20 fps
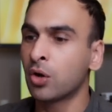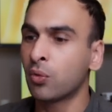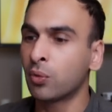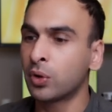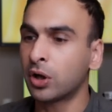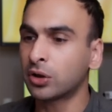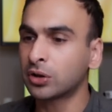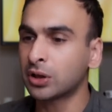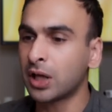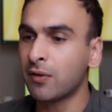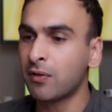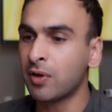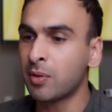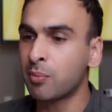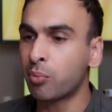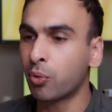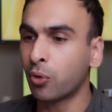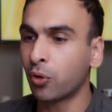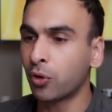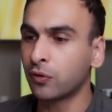We also have a
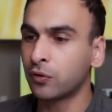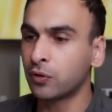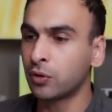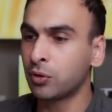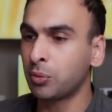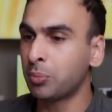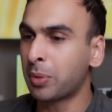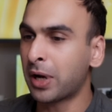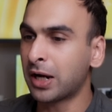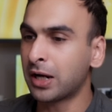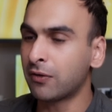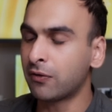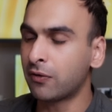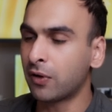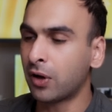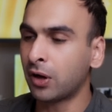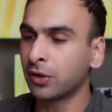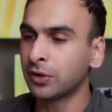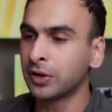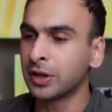board view by
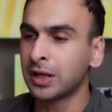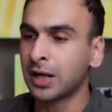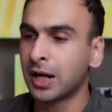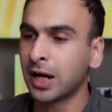default,